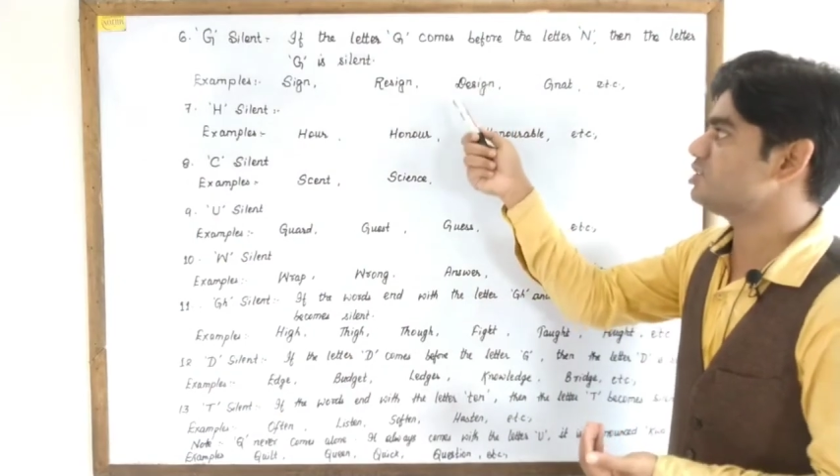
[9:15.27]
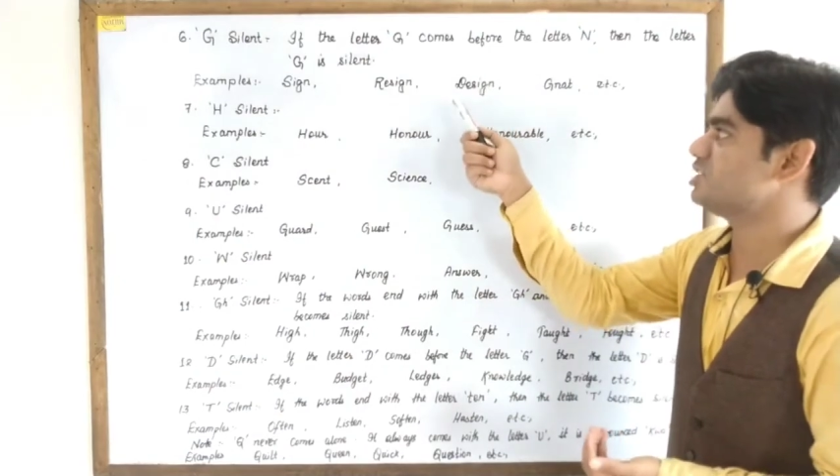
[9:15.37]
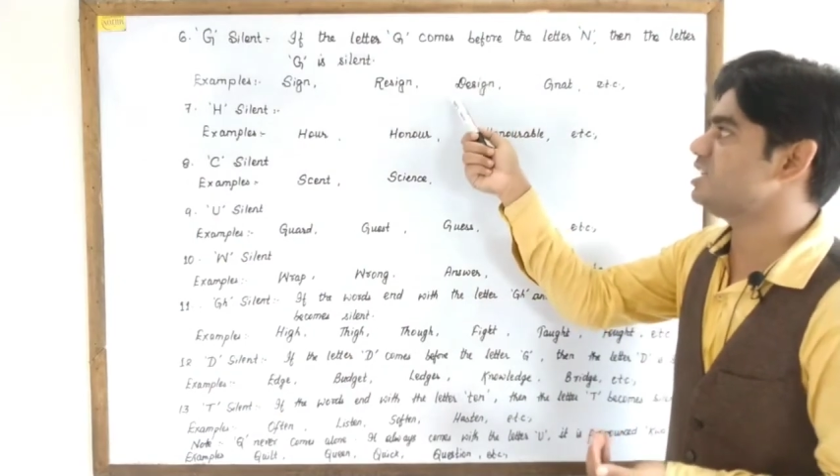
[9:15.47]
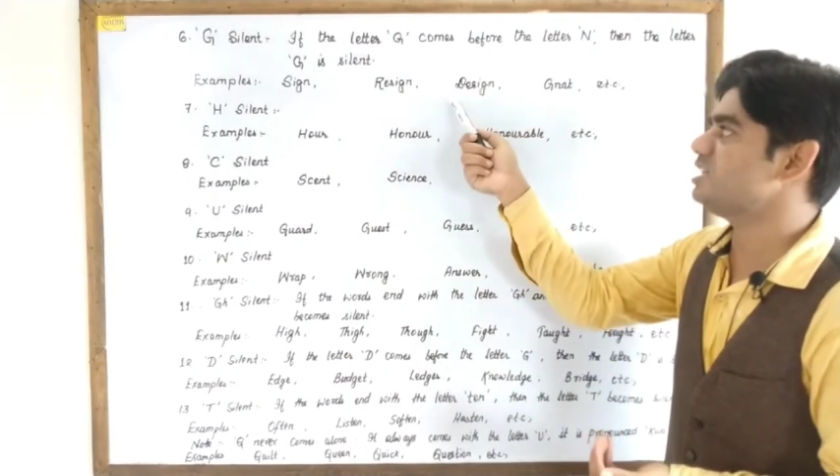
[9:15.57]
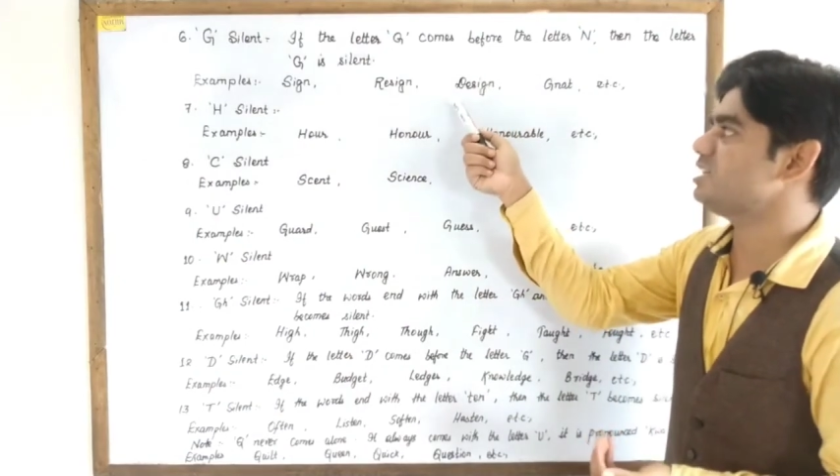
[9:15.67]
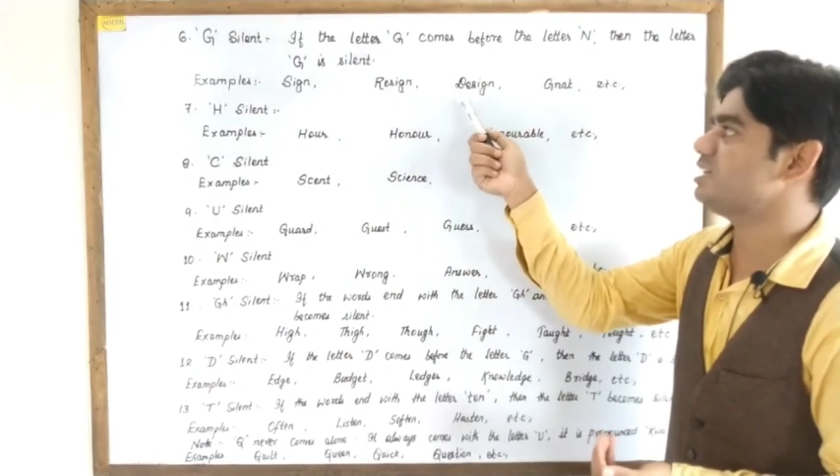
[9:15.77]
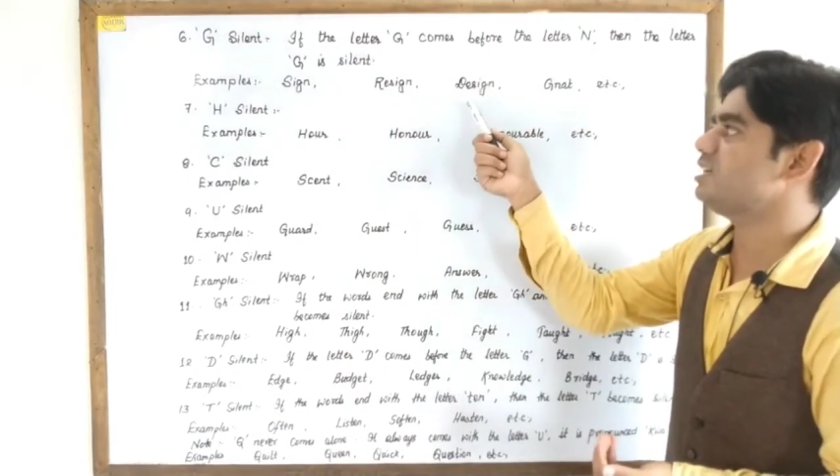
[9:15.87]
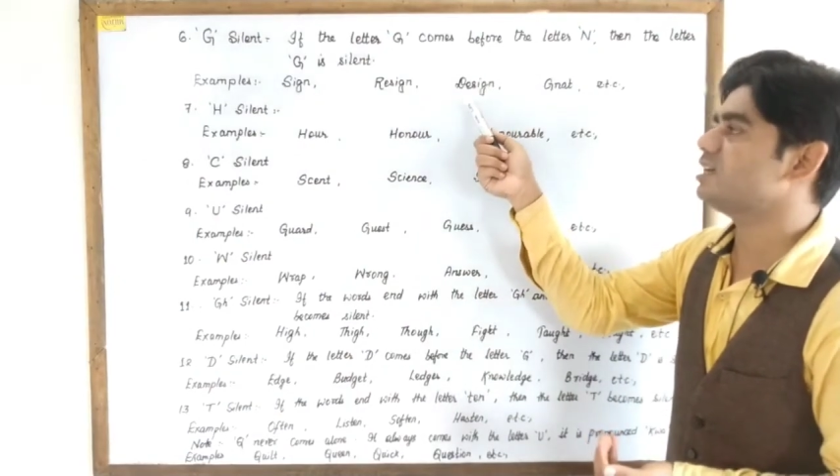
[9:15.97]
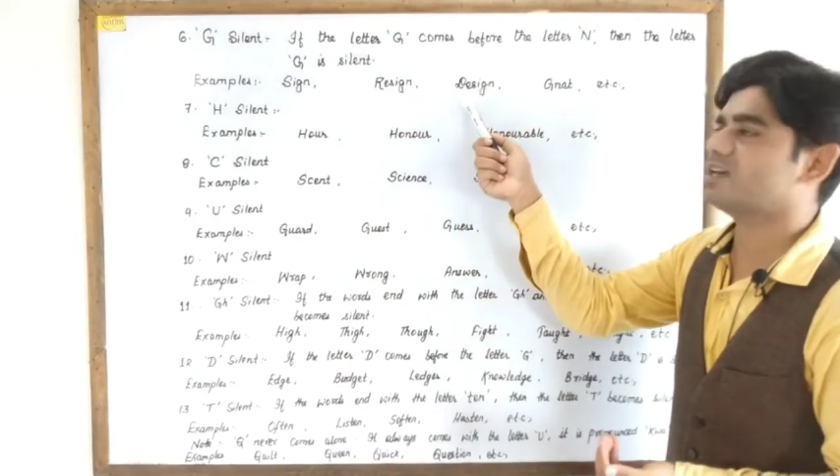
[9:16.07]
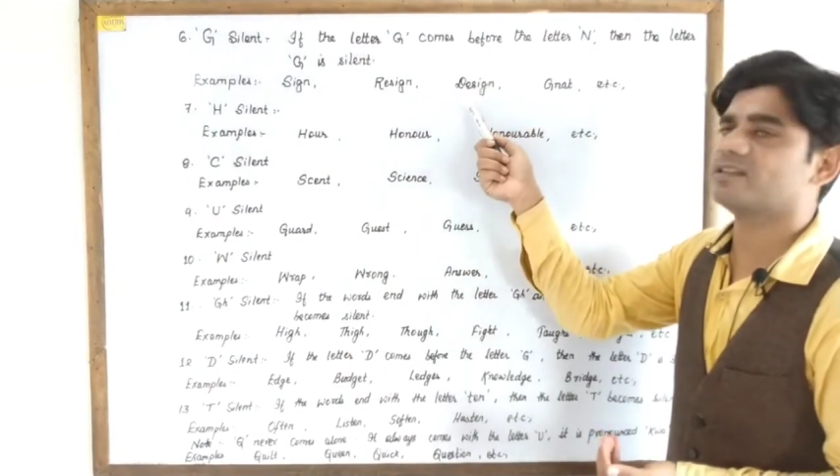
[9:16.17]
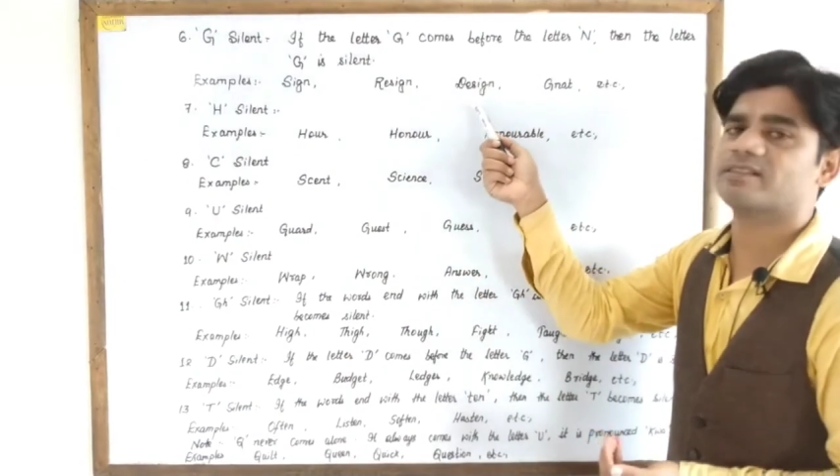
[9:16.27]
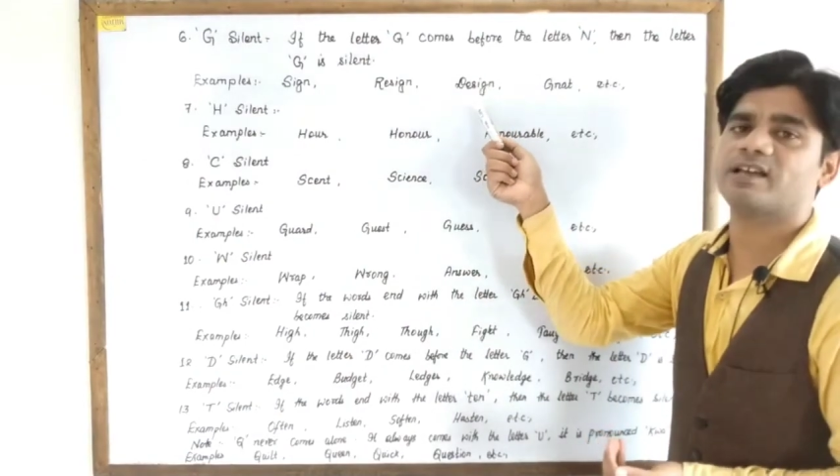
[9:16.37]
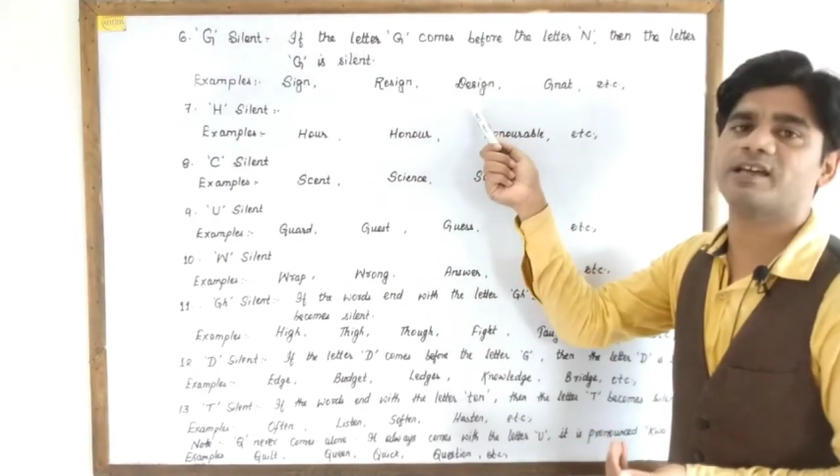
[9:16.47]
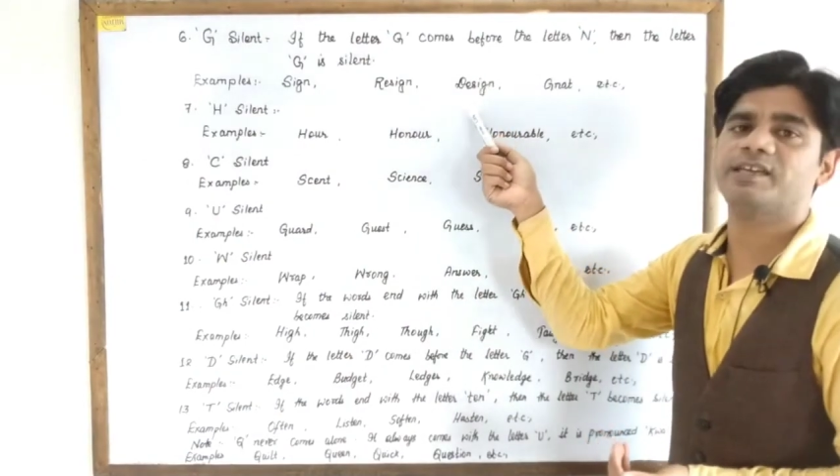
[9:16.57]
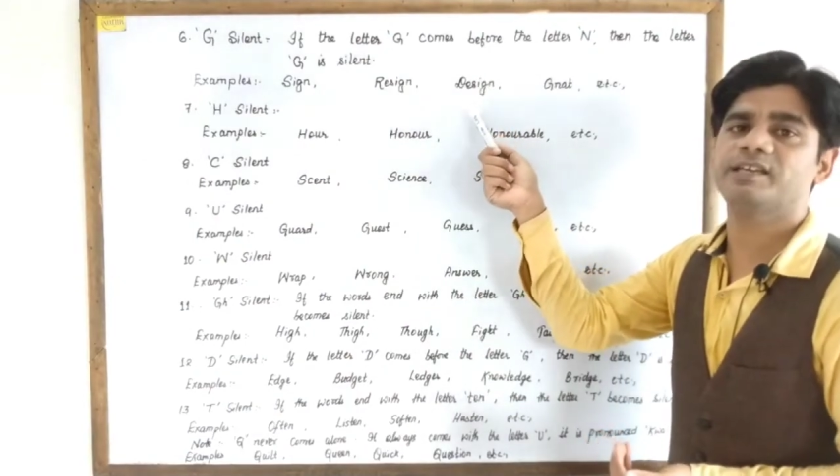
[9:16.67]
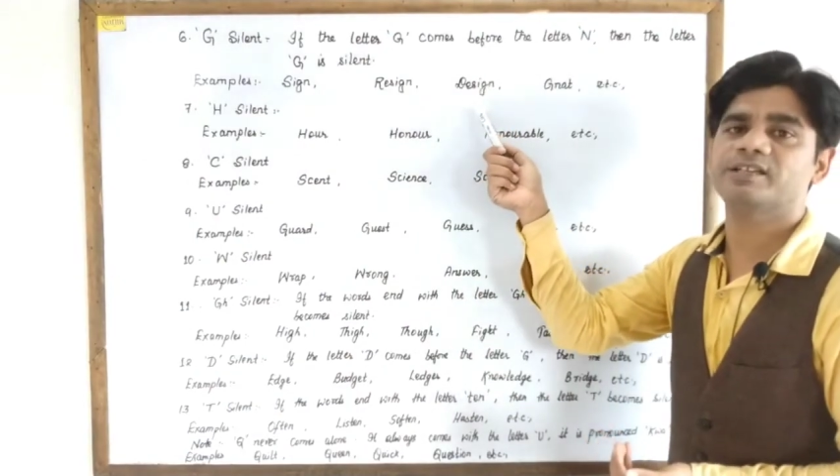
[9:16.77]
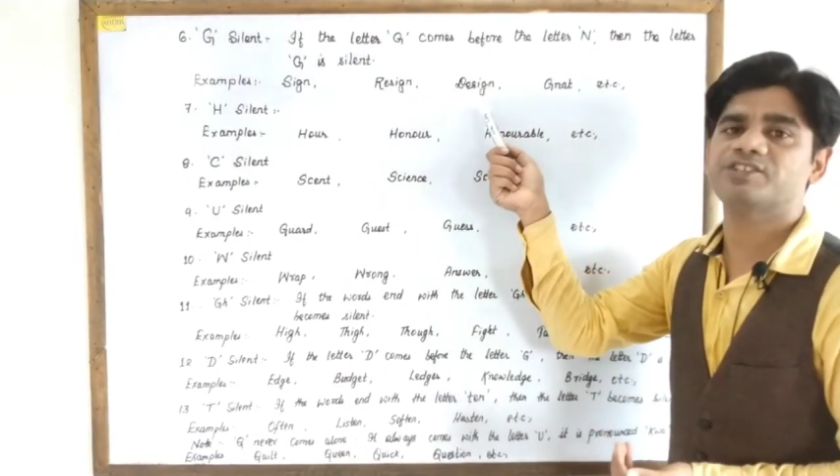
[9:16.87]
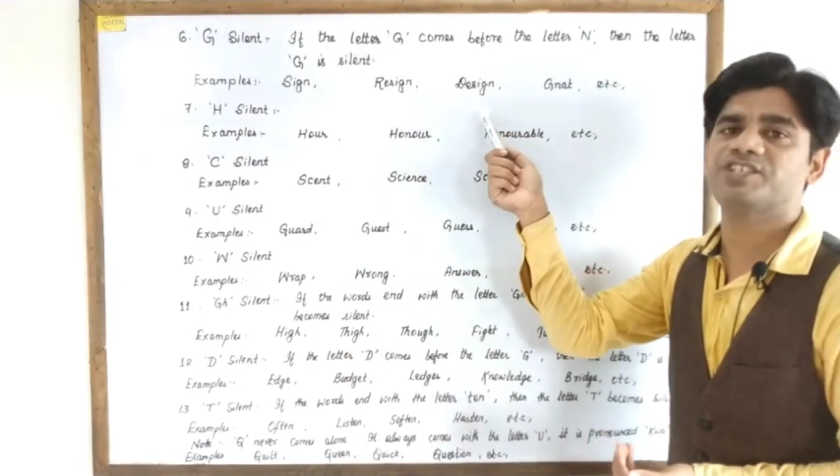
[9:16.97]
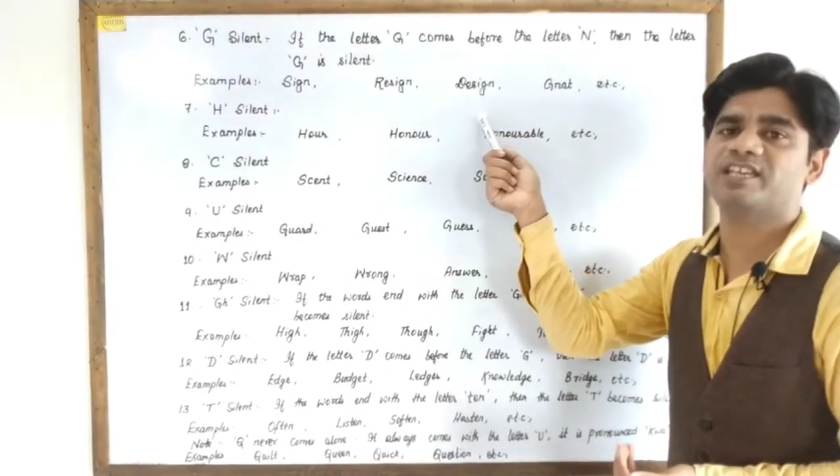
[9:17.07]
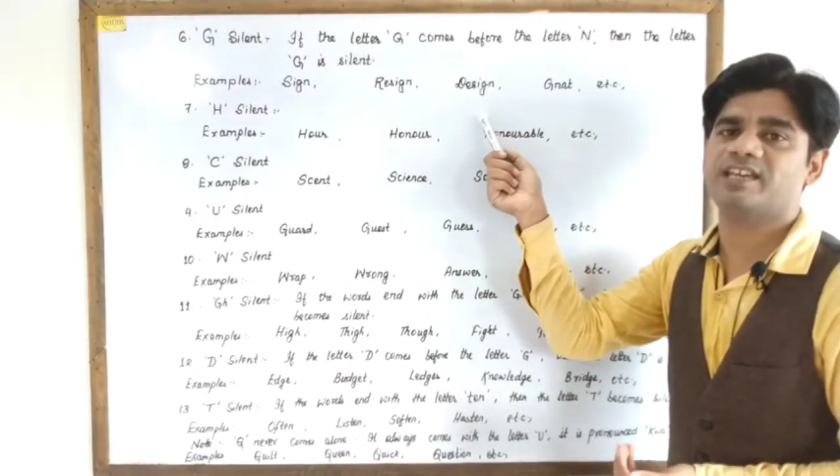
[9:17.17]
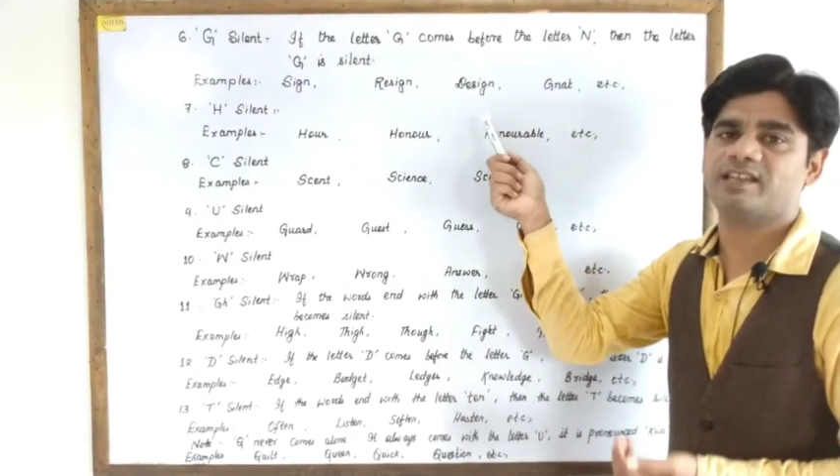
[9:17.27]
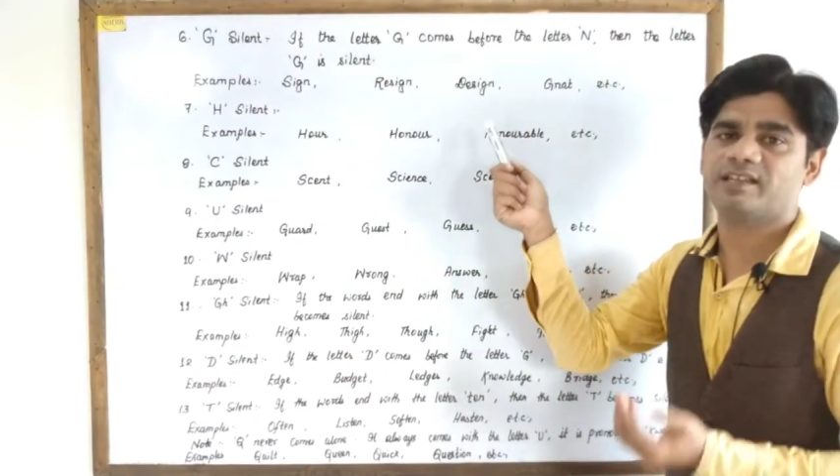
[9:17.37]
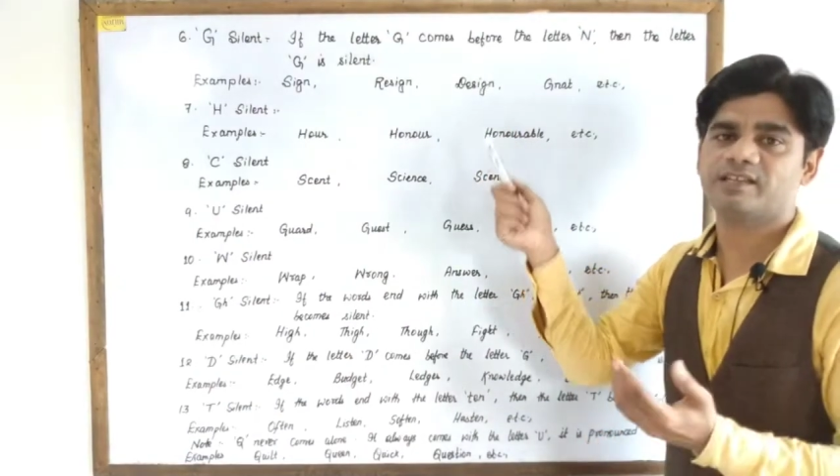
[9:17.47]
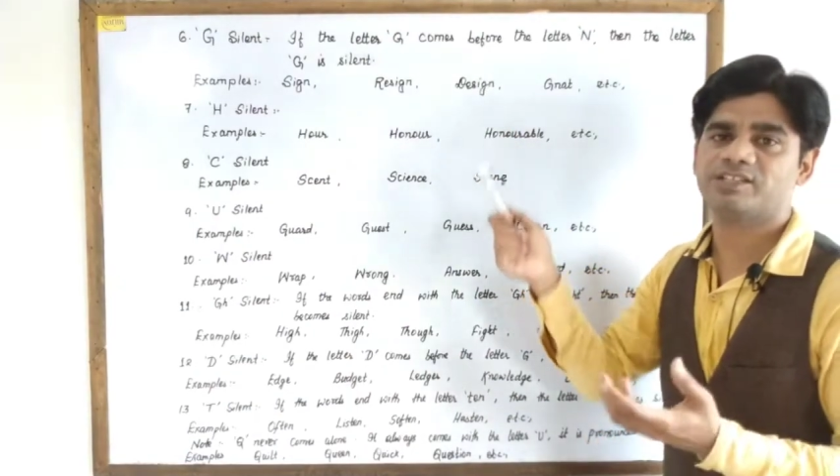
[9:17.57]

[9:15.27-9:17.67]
GESIGN,